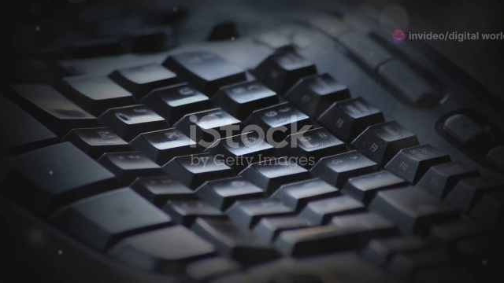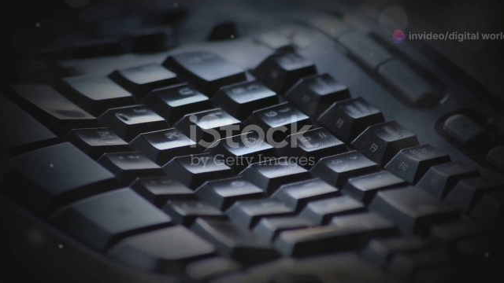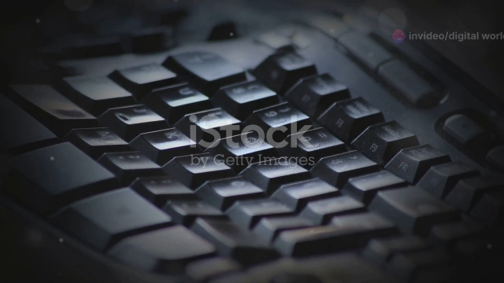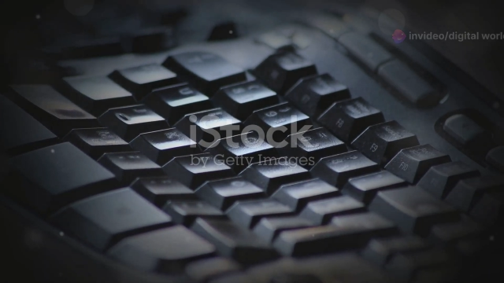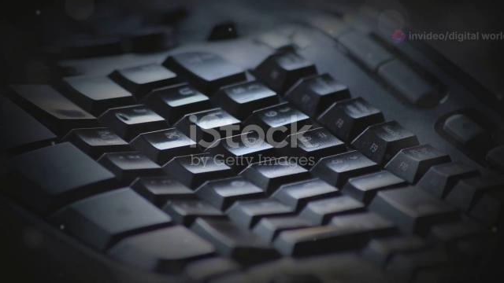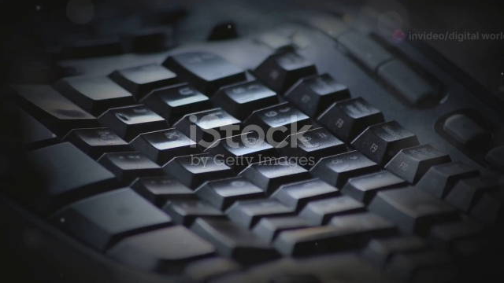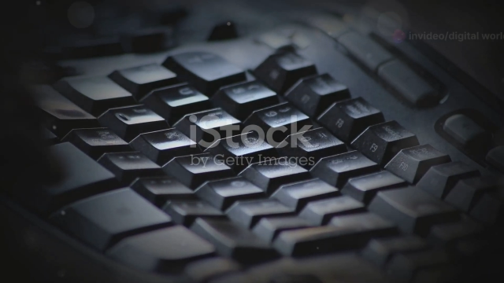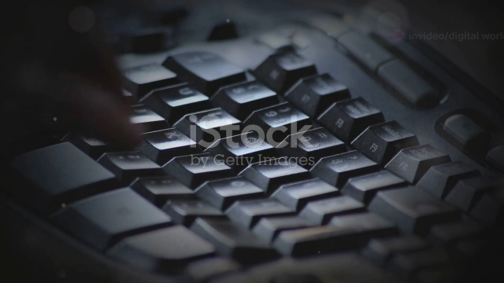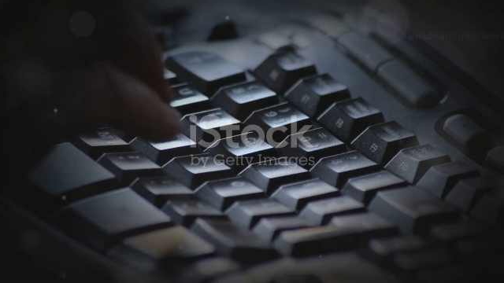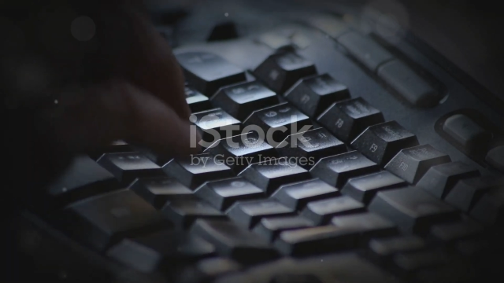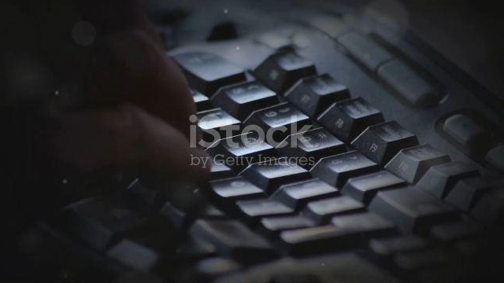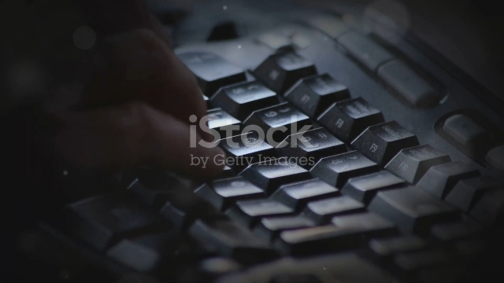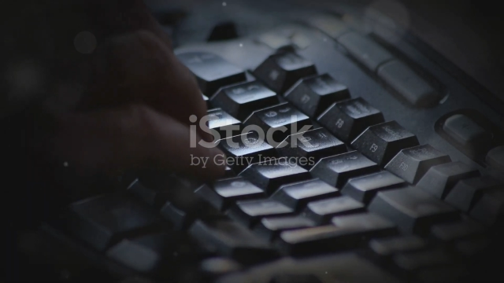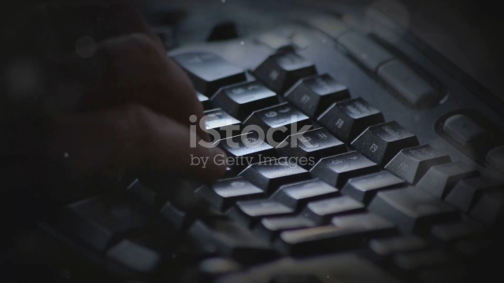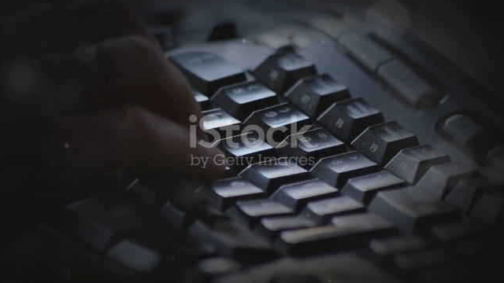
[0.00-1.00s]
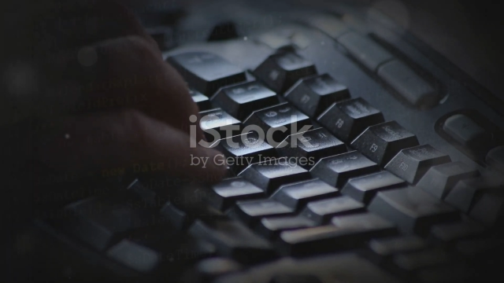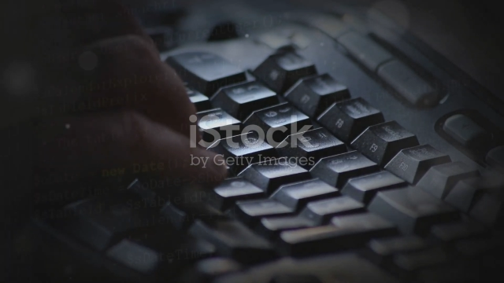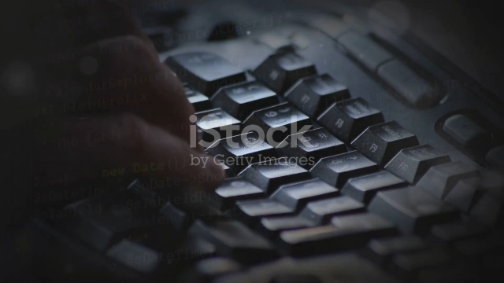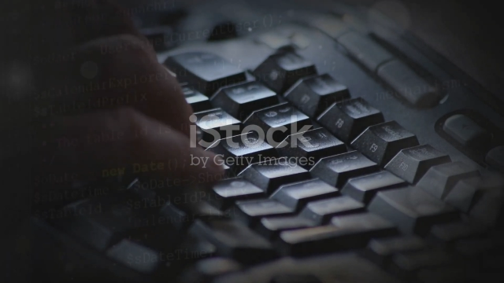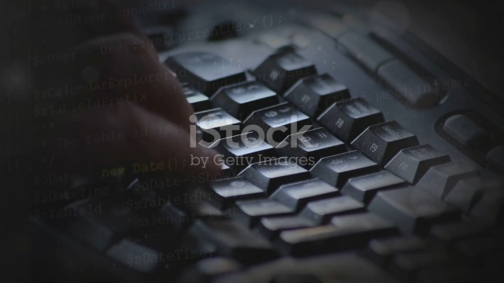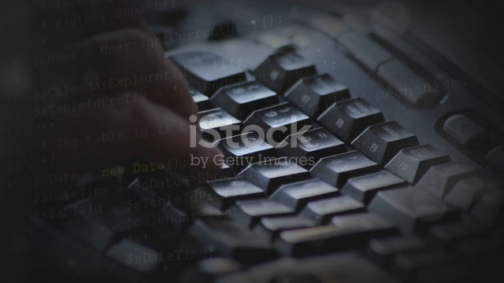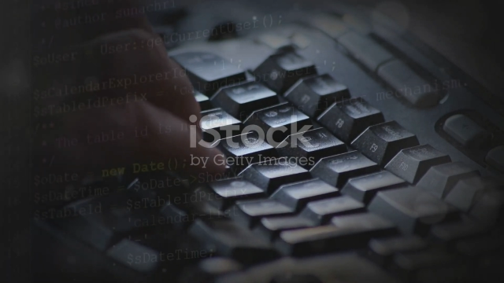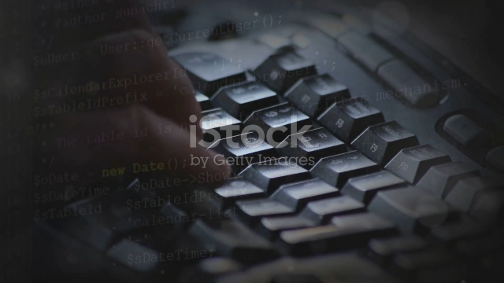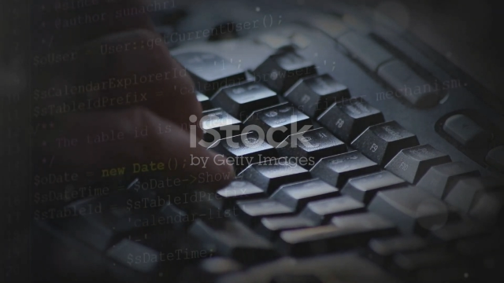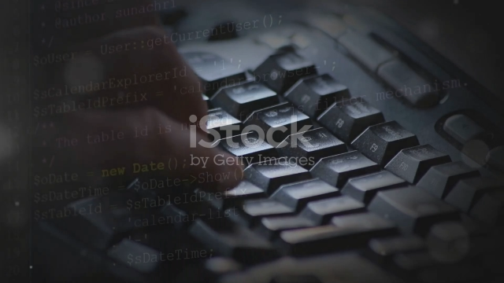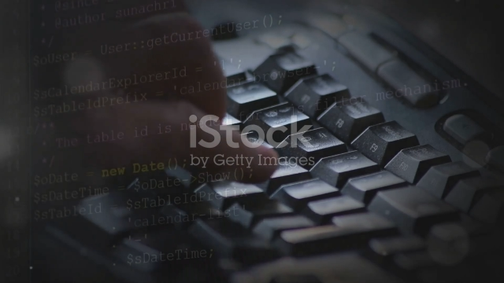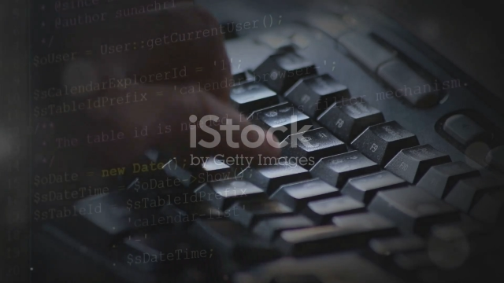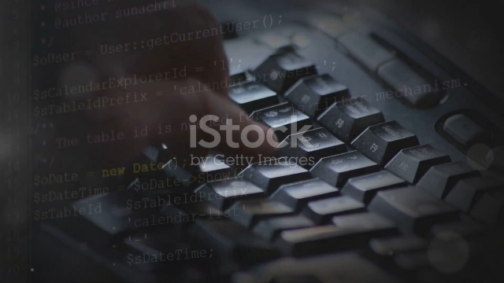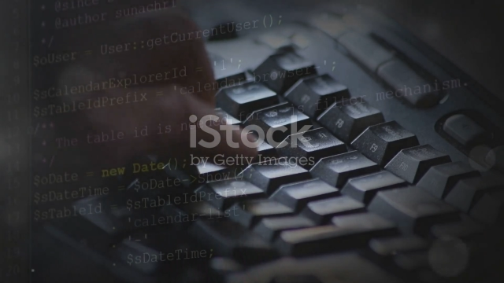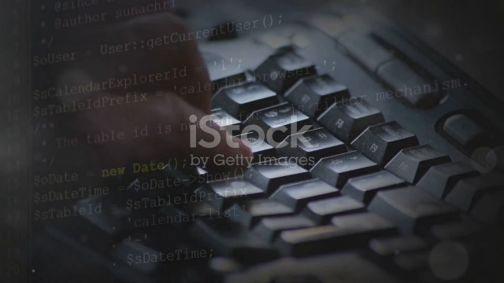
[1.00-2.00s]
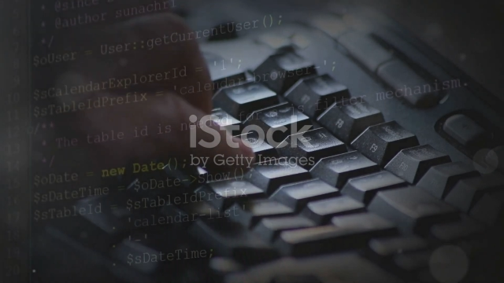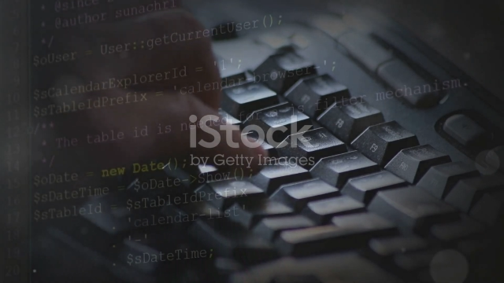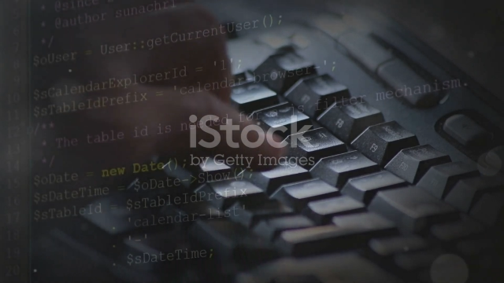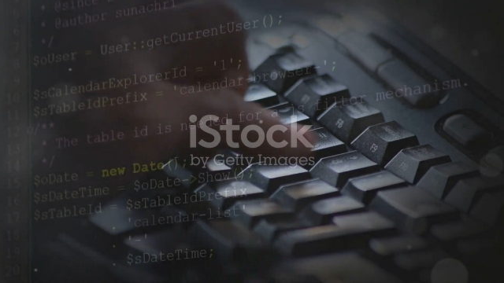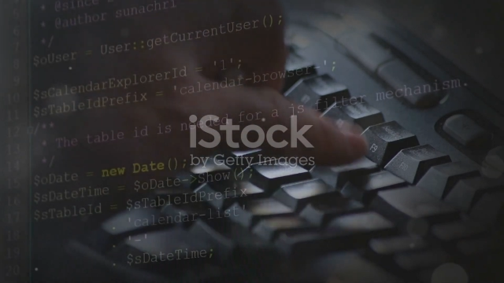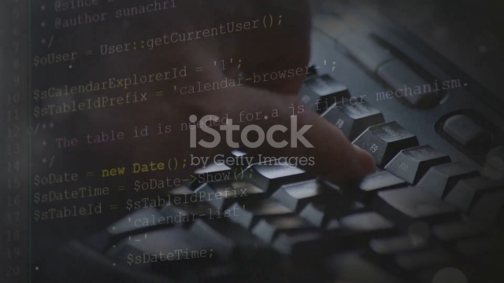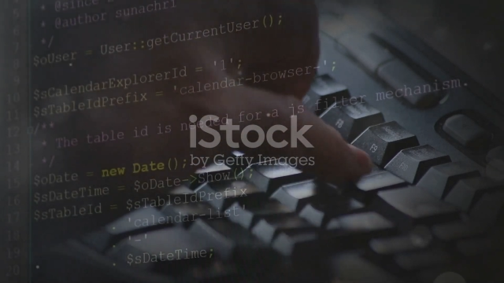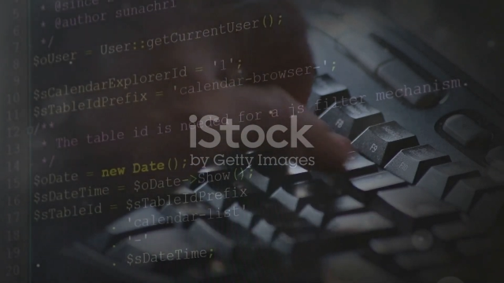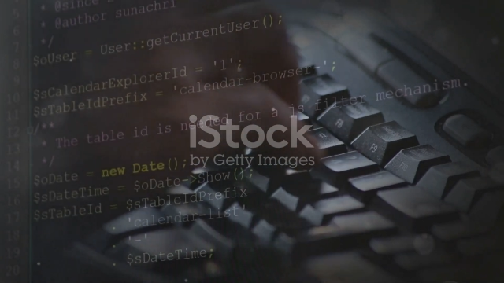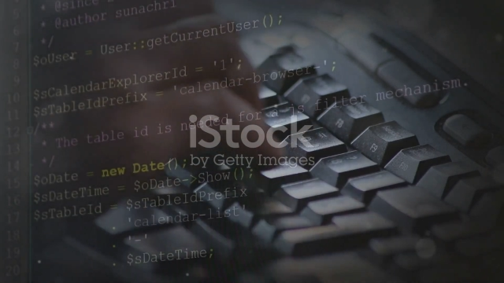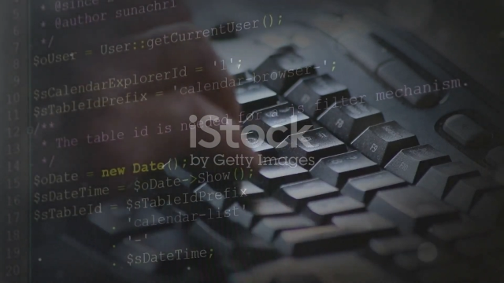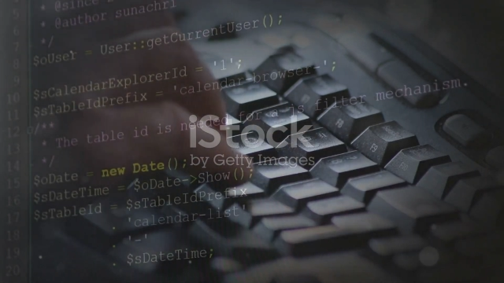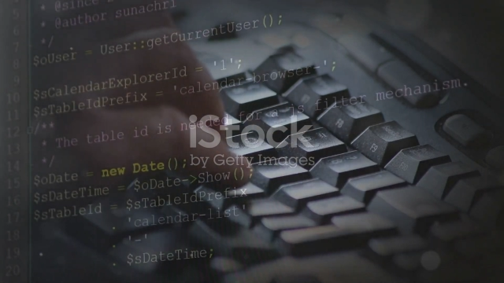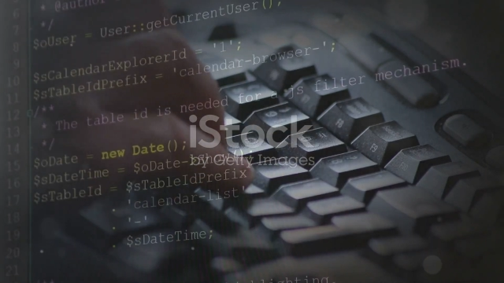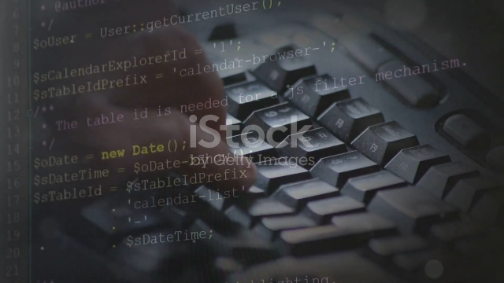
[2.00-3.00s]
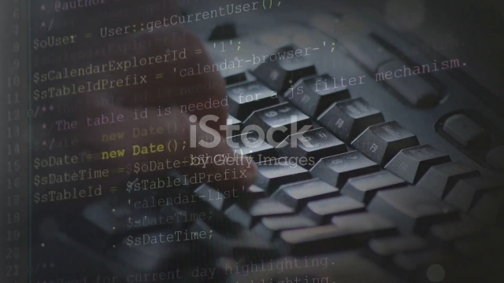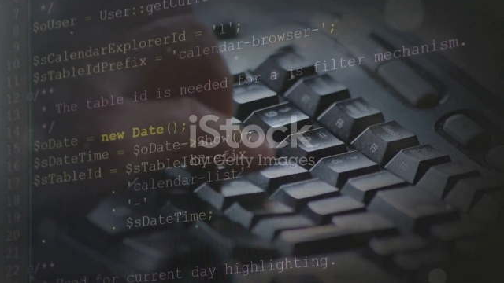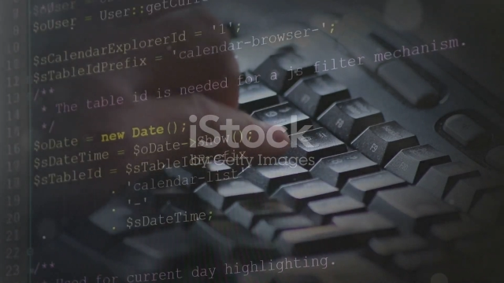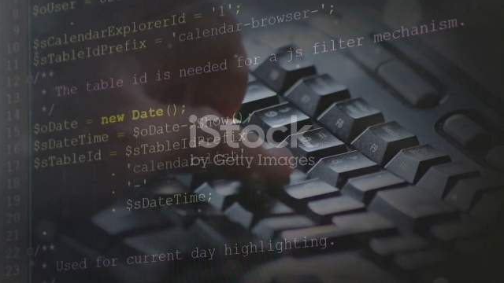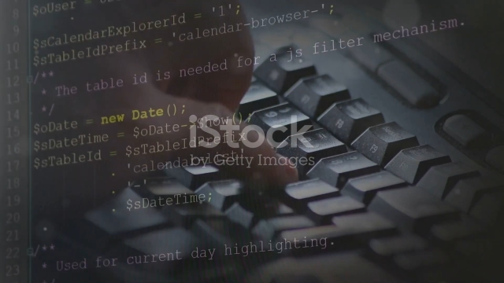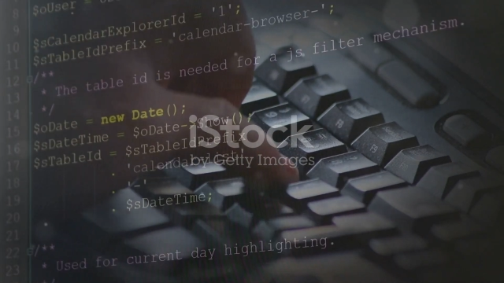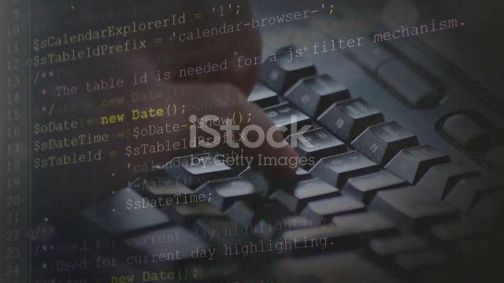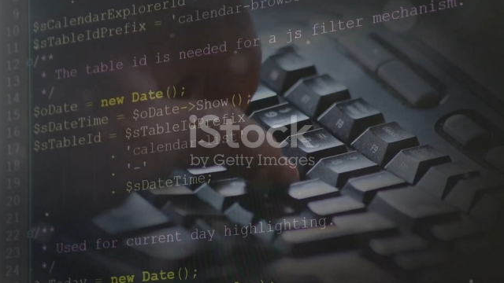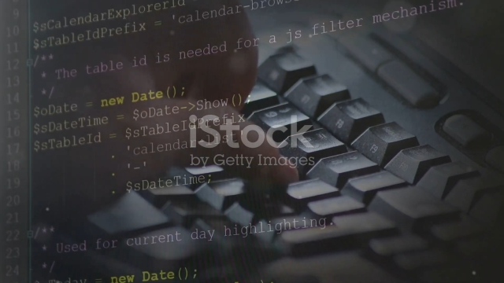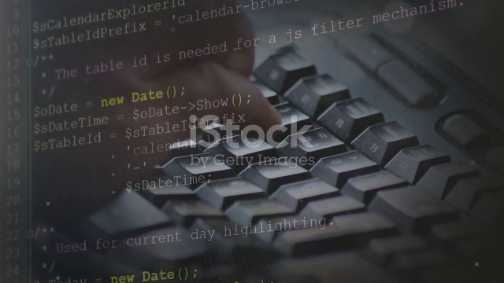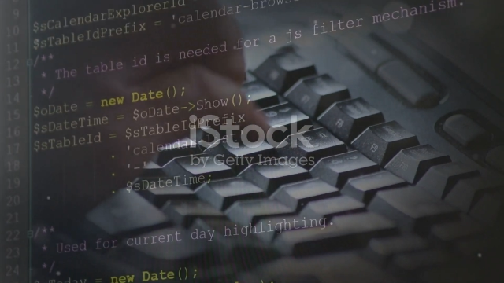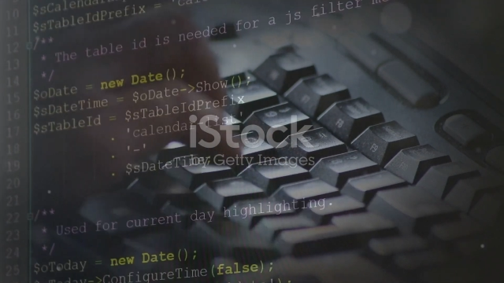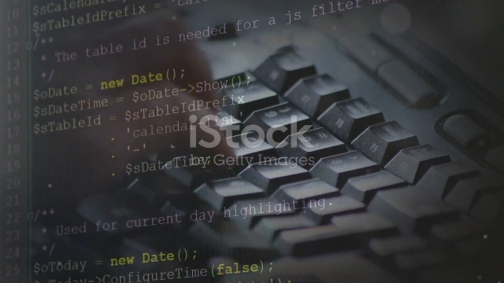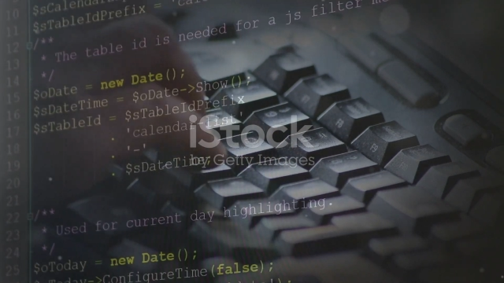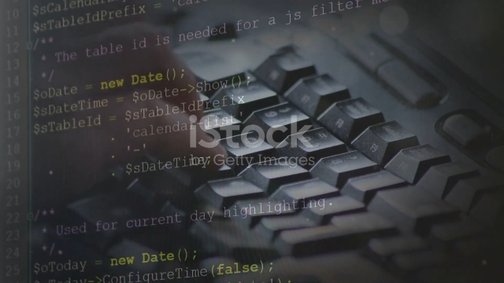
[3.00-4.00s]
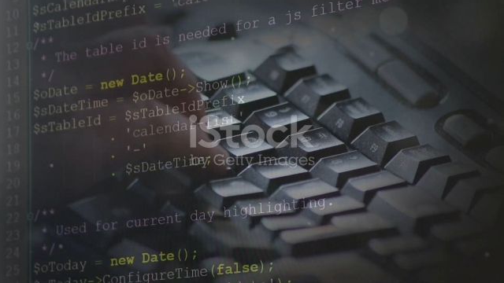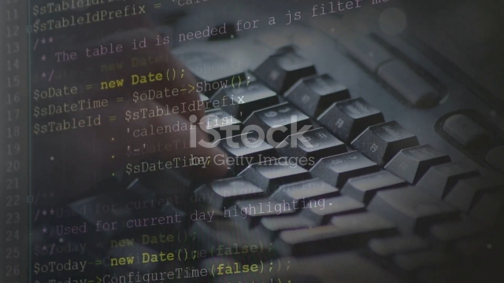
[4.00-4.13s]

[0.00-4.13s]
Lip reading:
(no speaker visible)